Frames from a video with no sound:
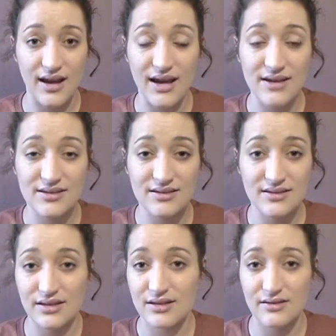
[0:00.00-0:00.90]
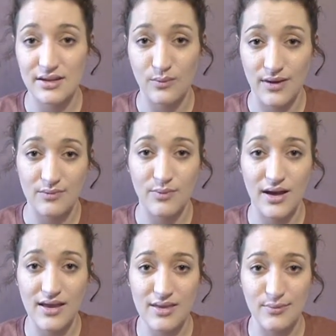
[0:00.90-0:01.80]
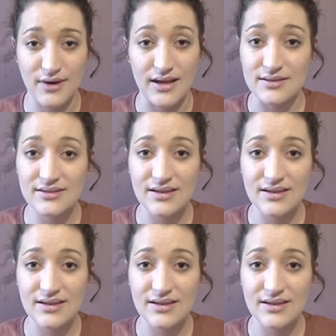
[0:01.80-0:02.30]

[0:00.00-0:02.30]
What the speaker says: I just literally went by the brands